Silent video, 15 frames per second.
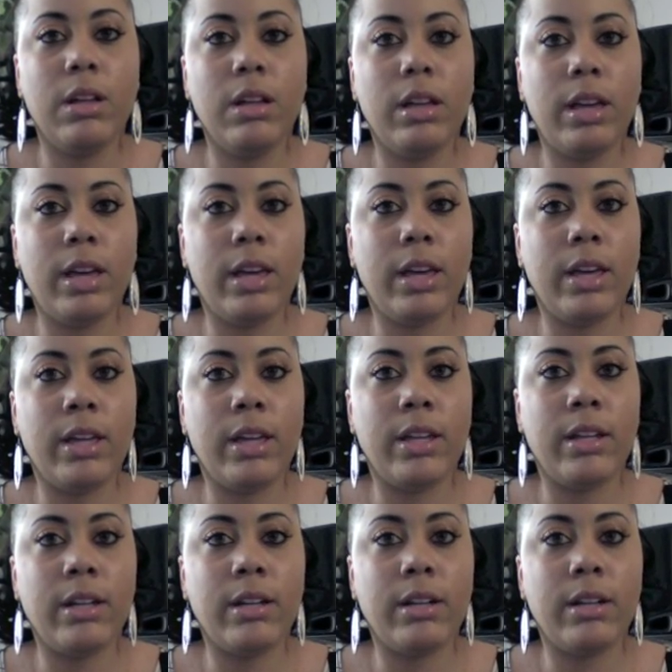
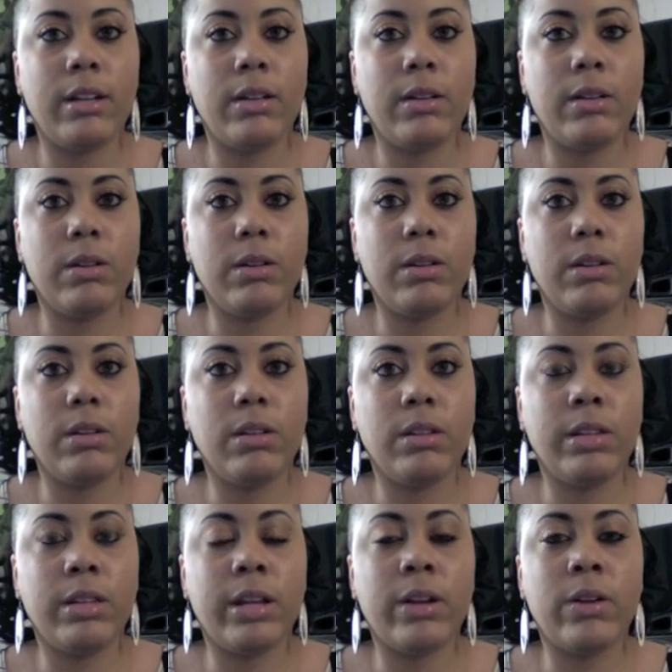and
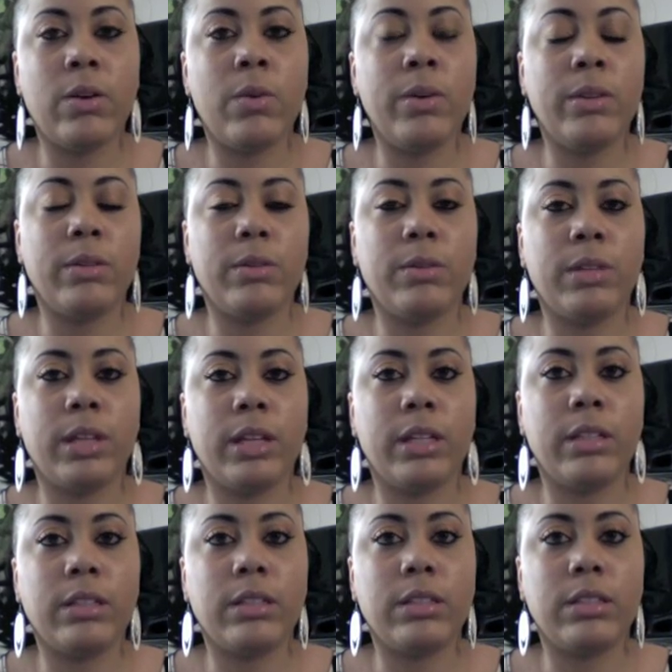they're going through
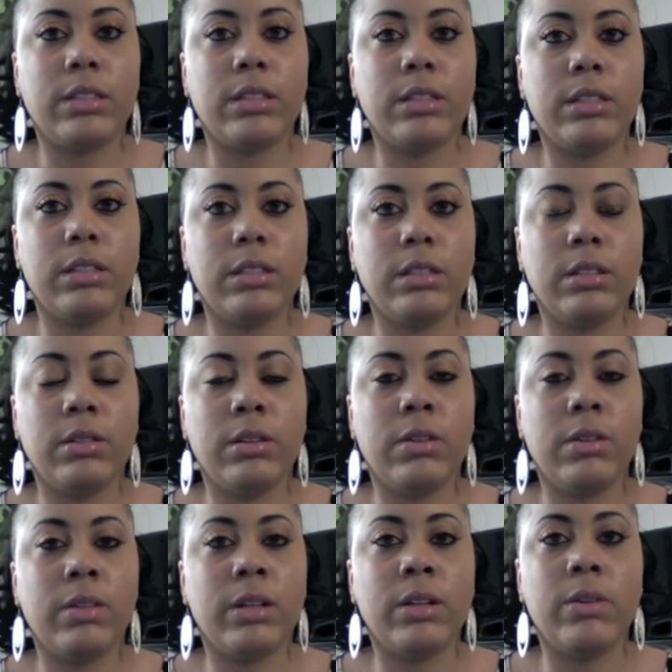things.
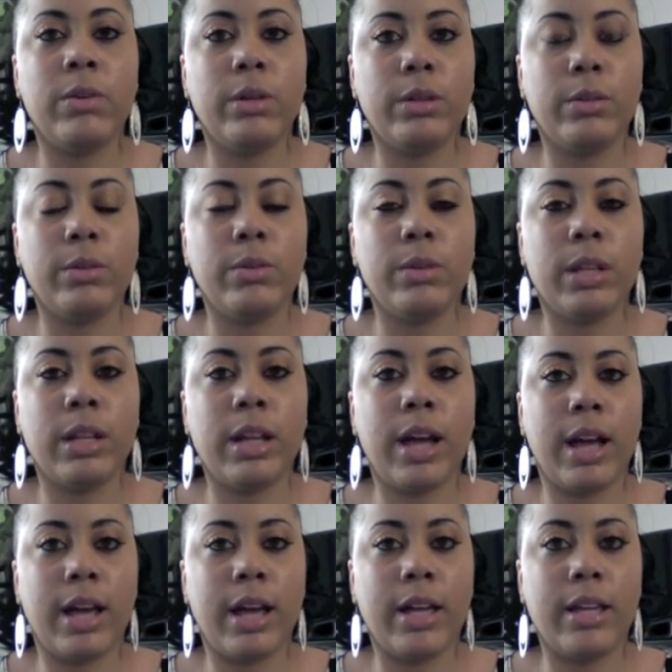They're going through a
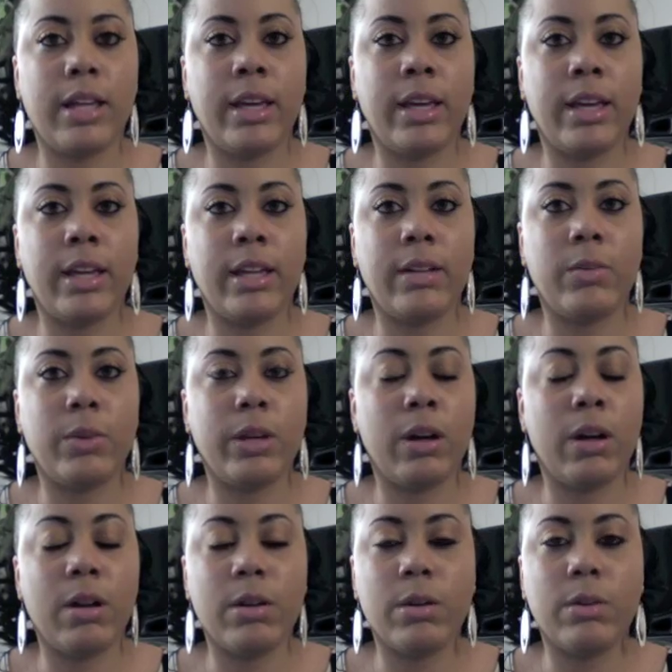lot, and we
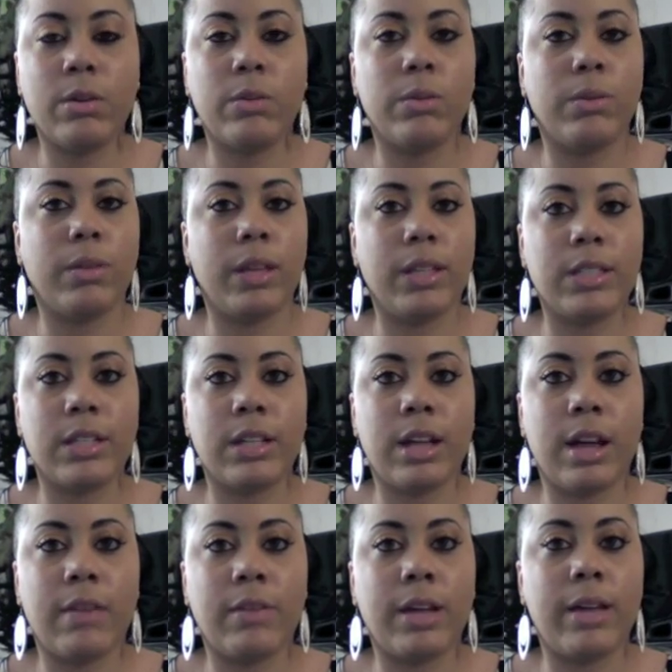all go through things in
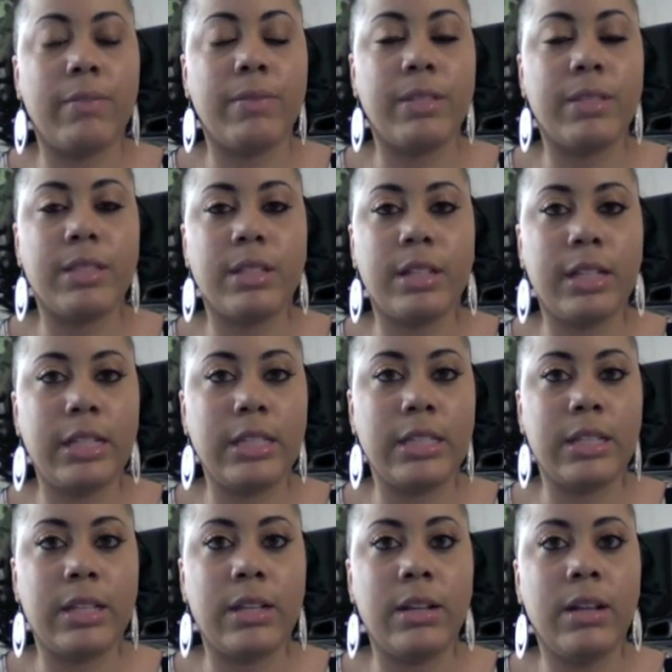life. Life isn't
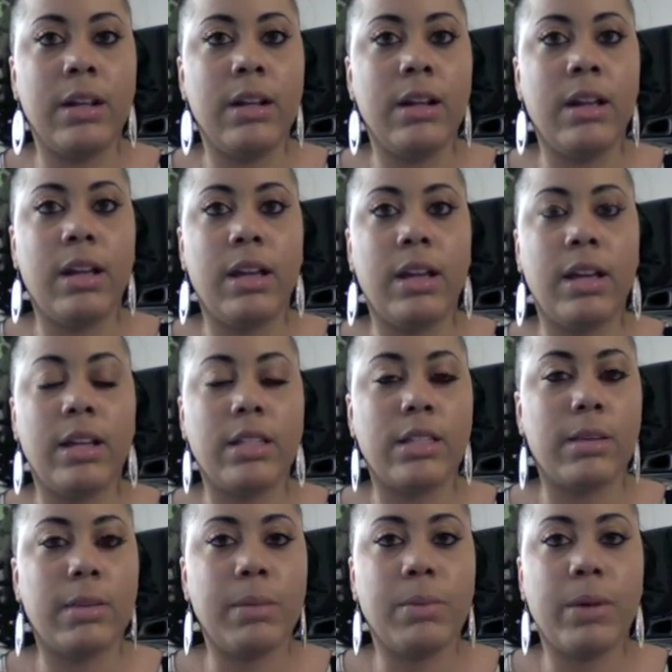easy, and
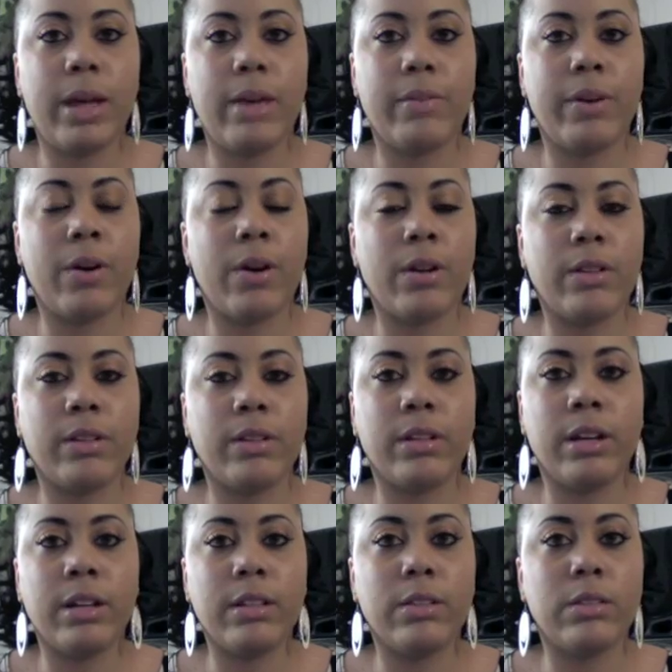some people have it harder than
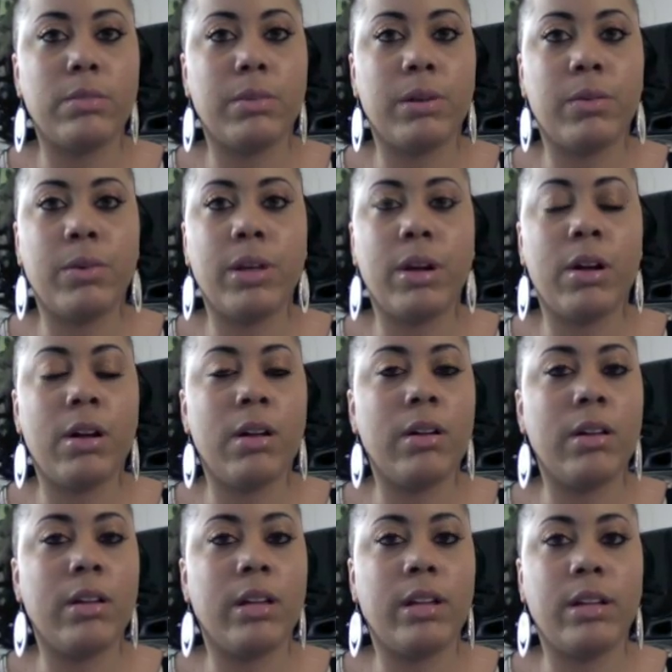others, but we
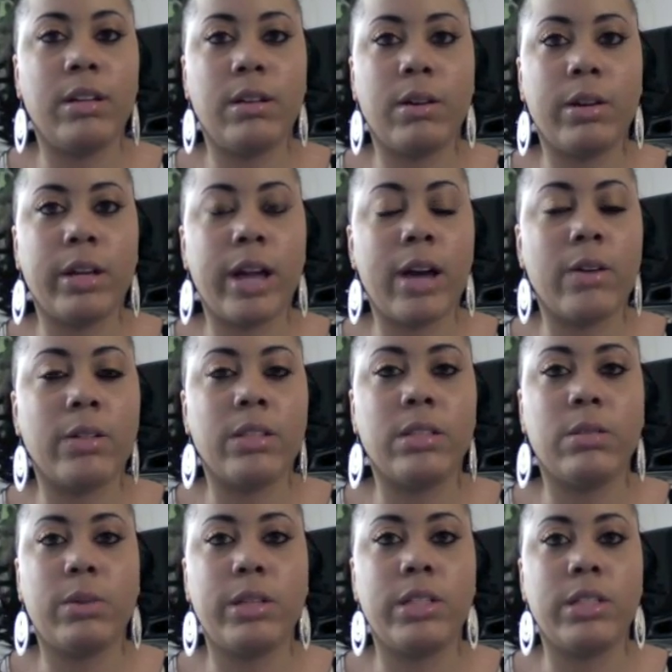all, encounter
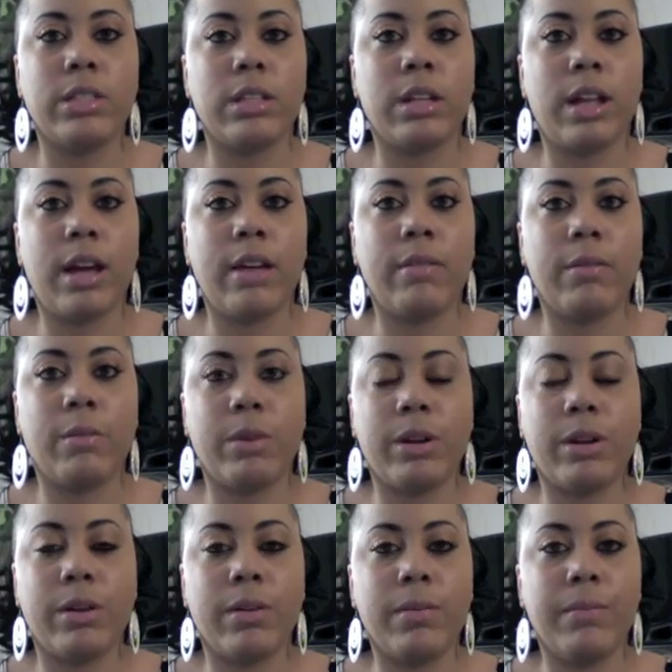situations in life
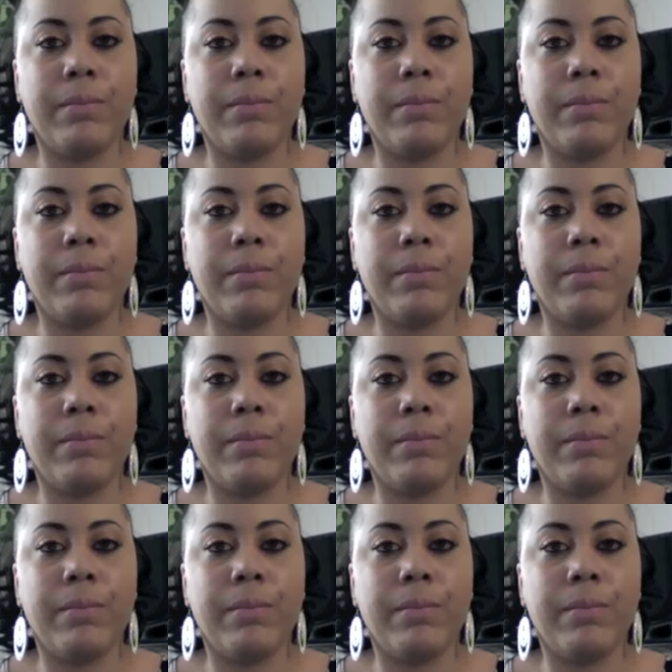where,